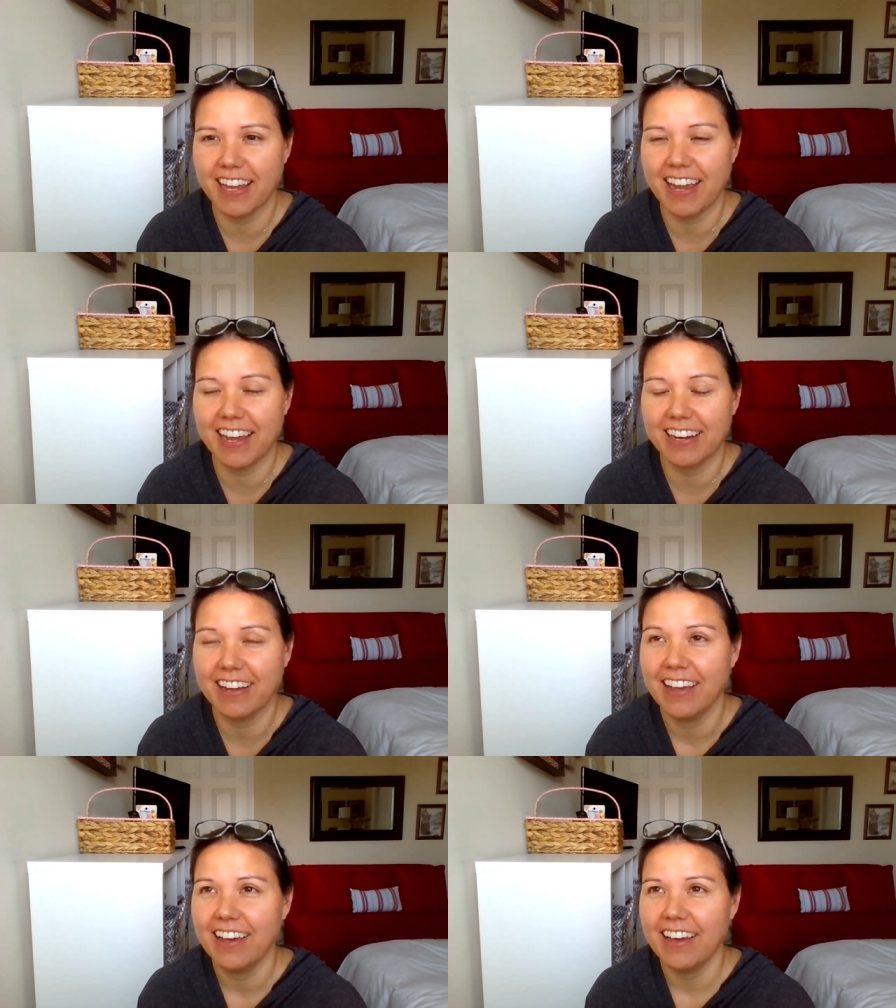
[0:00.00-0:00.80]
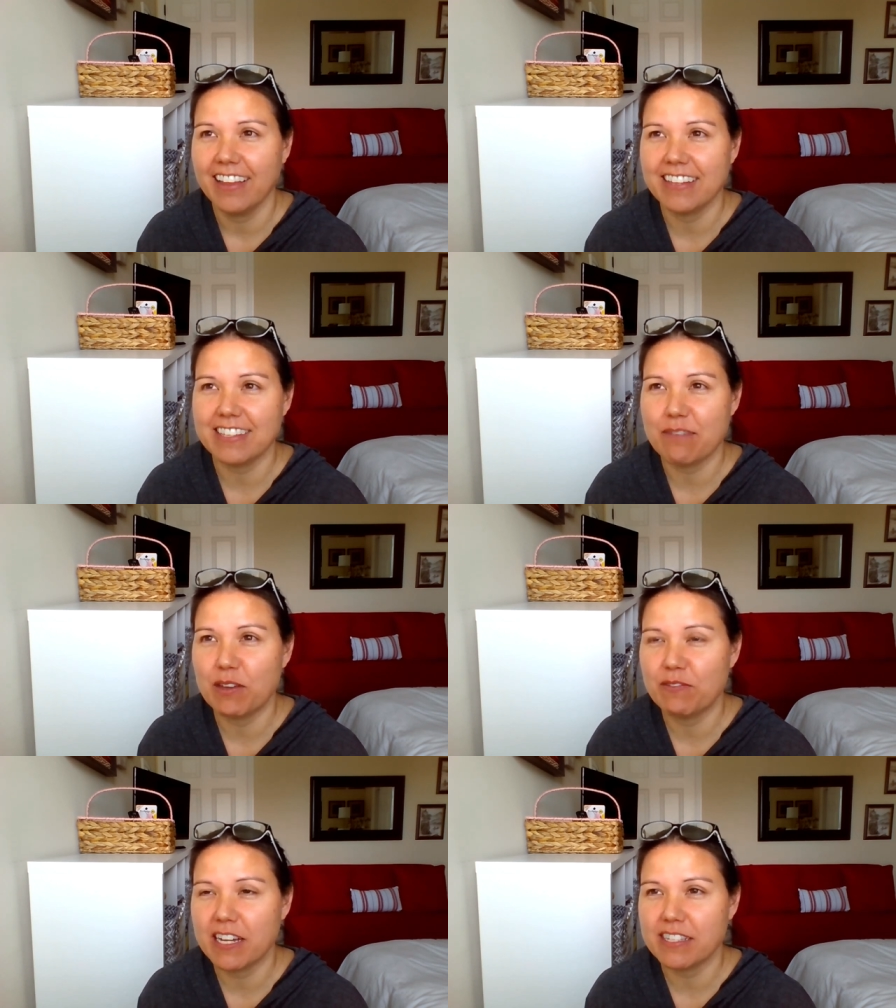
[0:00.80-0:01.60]
And the same
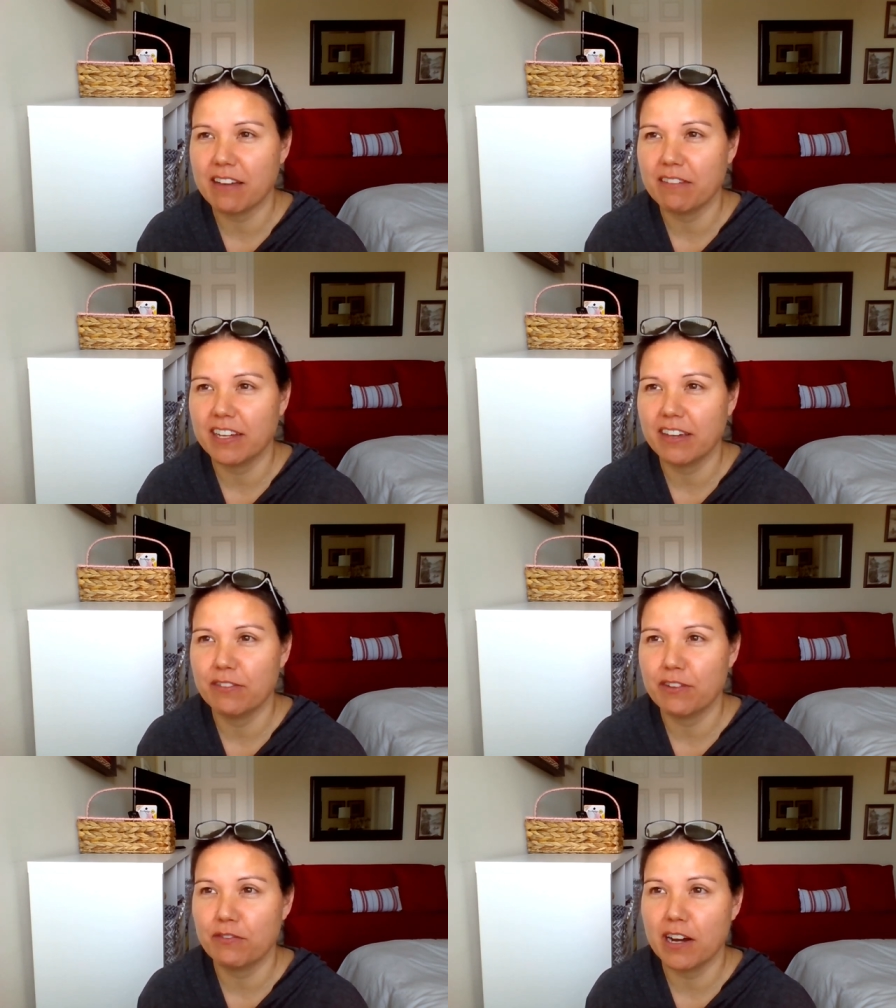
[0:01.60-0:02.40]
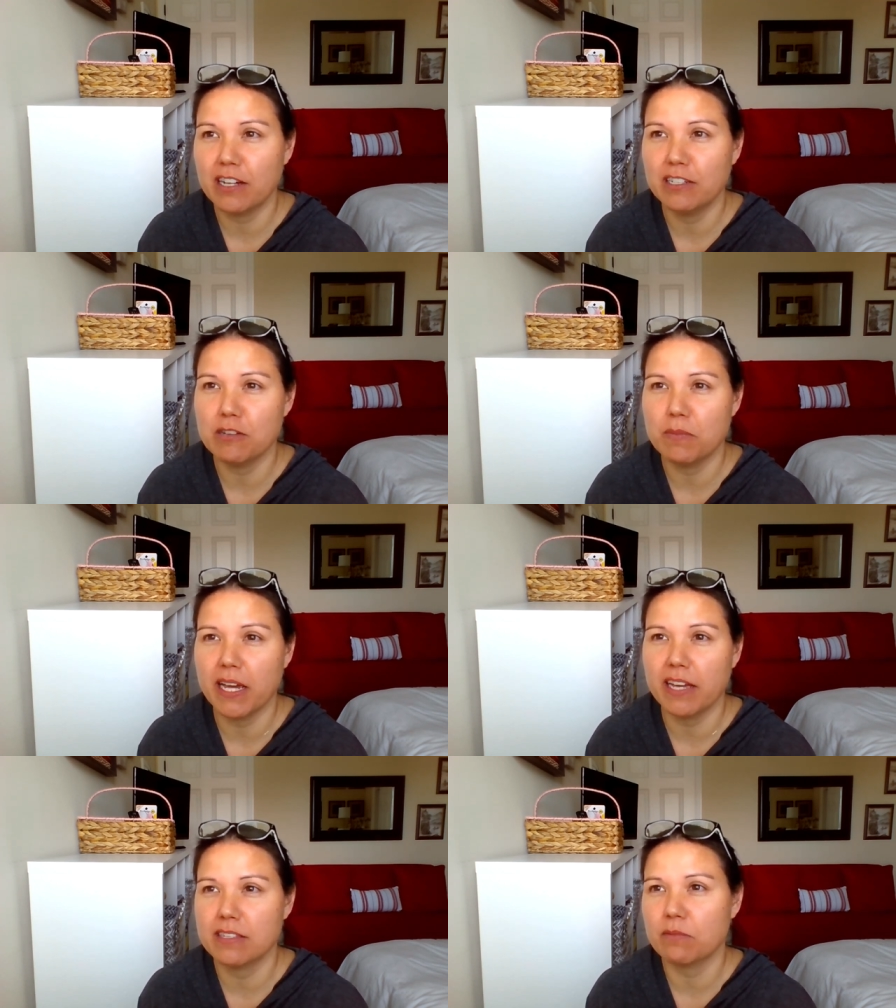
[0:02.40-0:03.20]
advice I would give a friend who
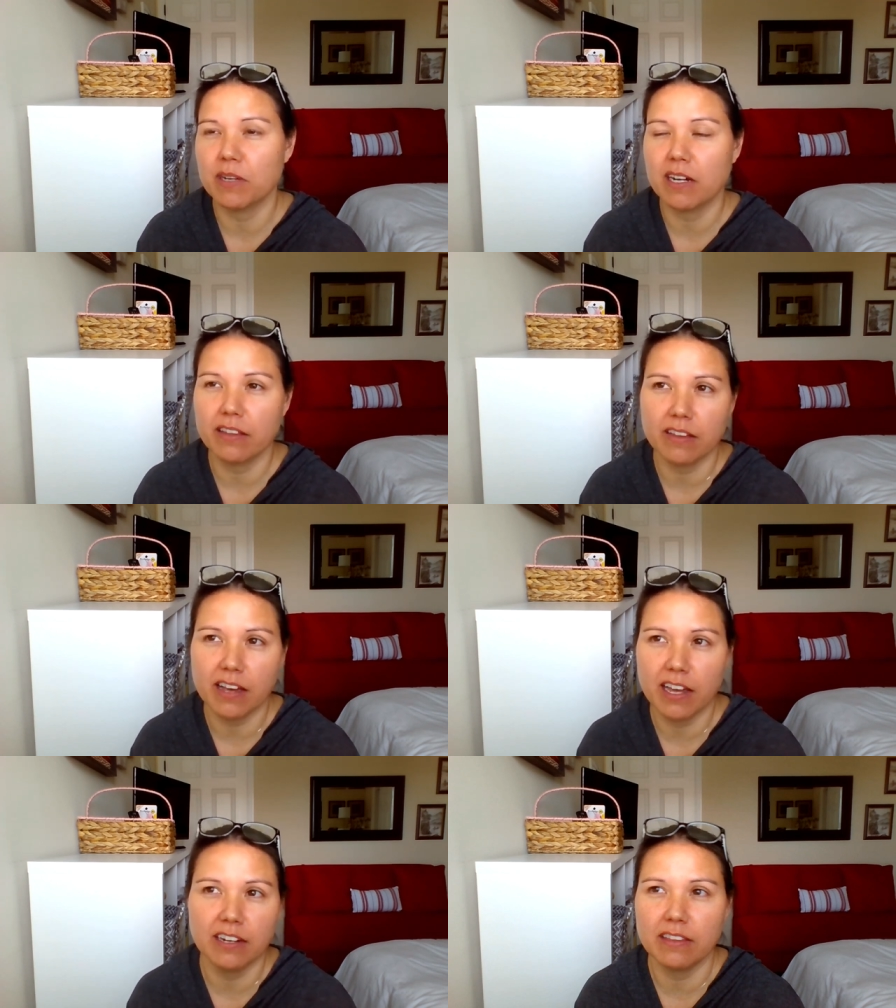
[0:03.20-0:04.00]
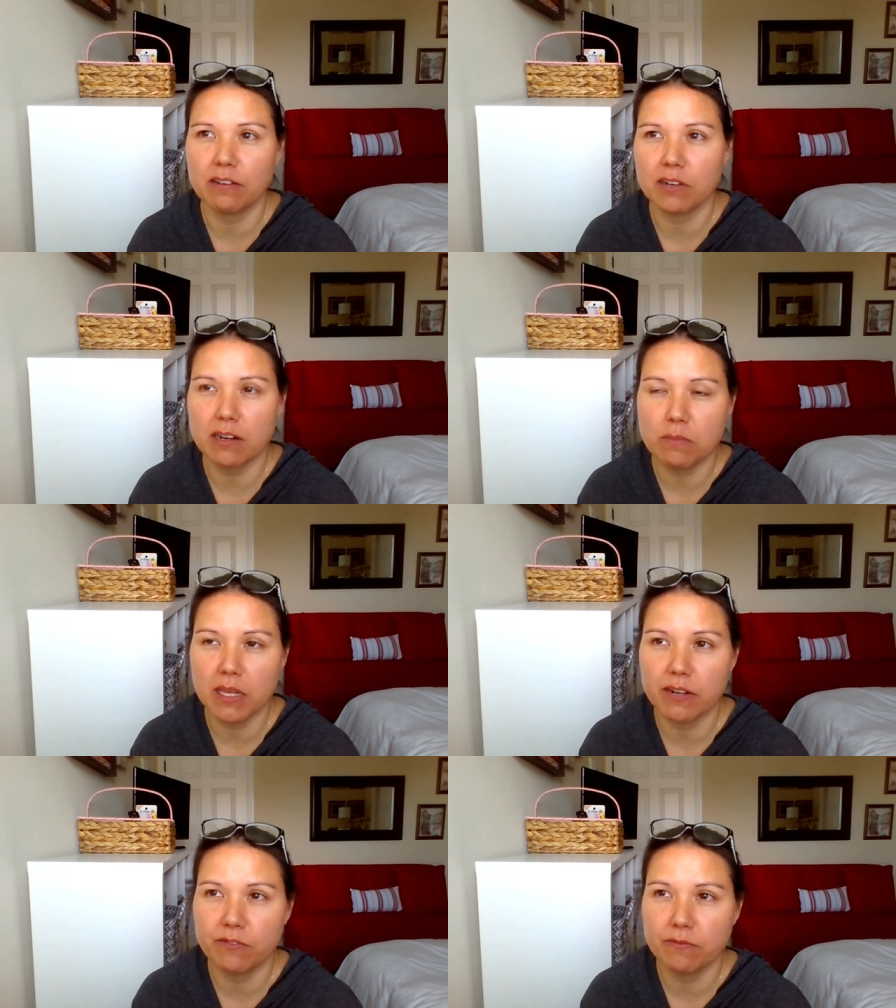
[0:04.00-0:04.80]
met someone online and they were going to
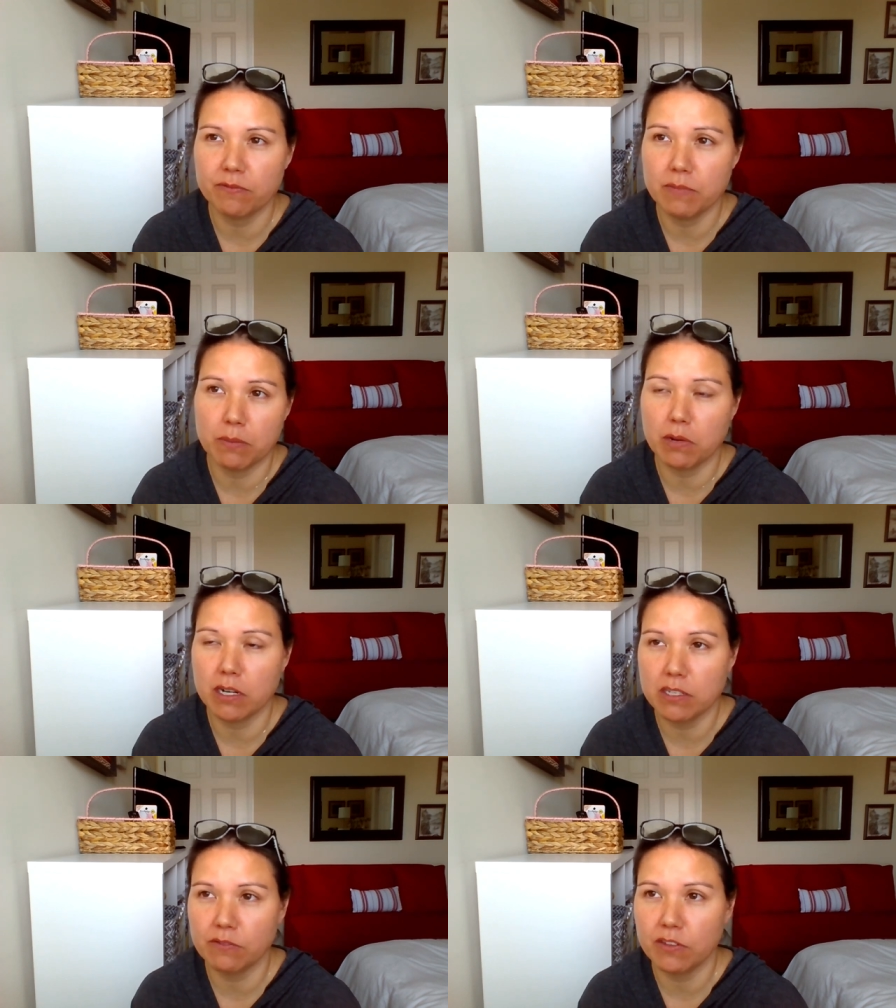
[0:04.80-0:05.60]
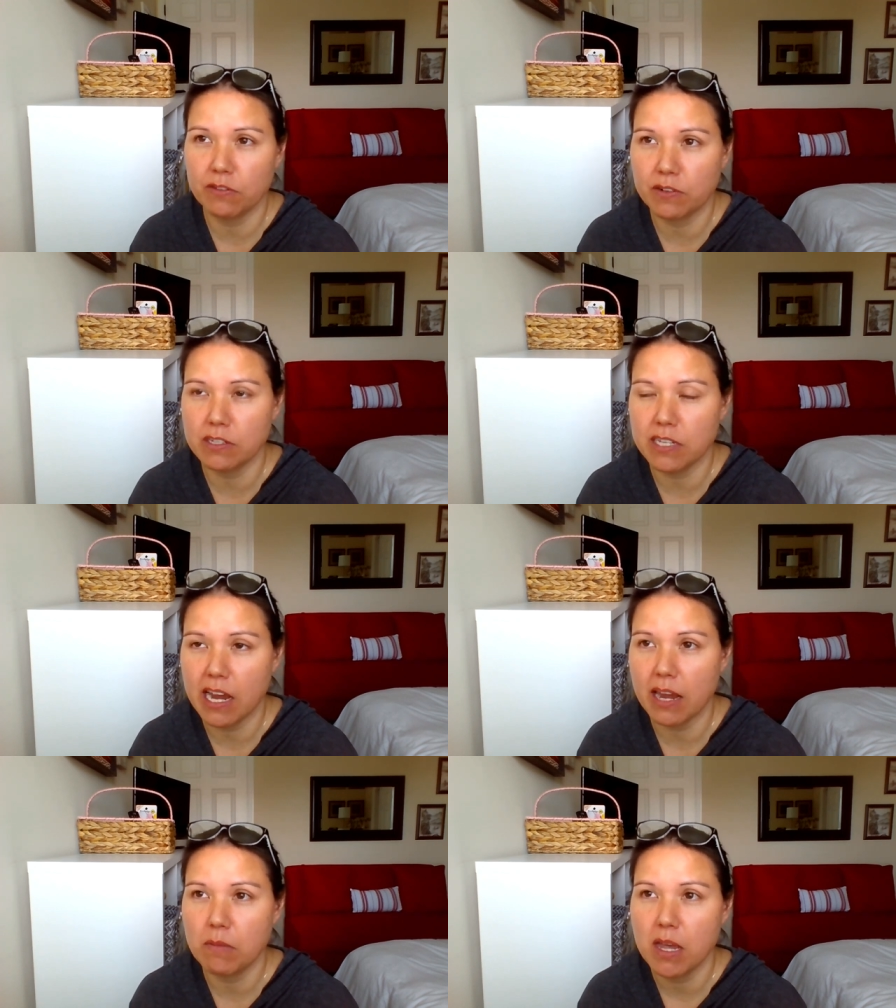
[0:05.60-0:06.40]
meet them in person for the first
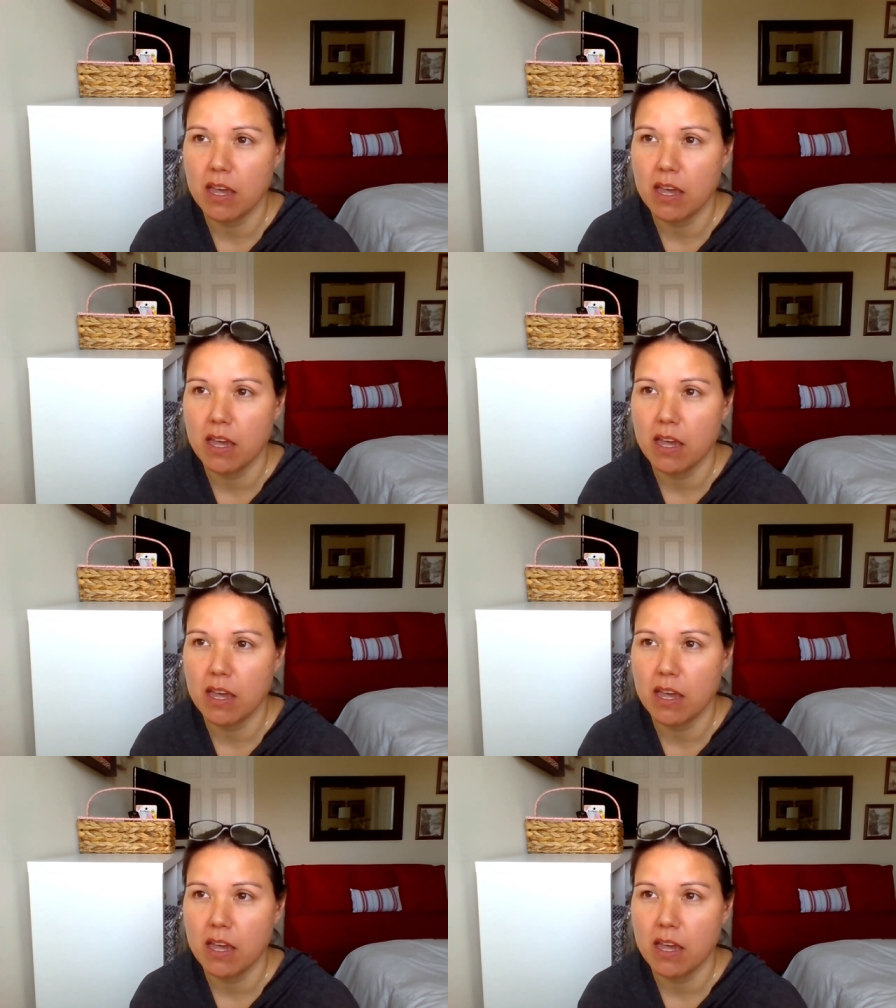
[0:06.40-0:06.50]
time